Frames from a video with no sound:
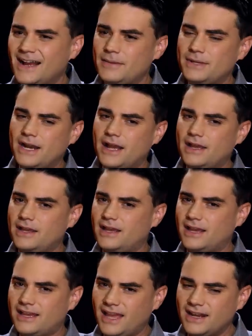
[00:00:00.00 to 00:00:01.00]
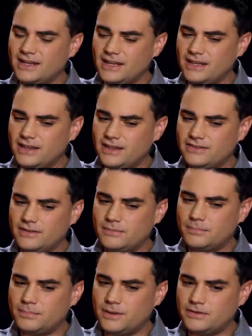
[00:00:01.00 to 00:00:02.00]
I mean, again, is it
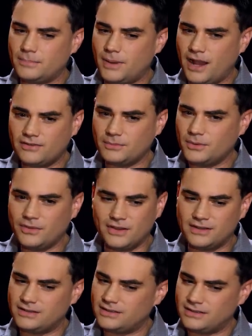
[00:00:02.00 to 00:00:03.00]
is it possible that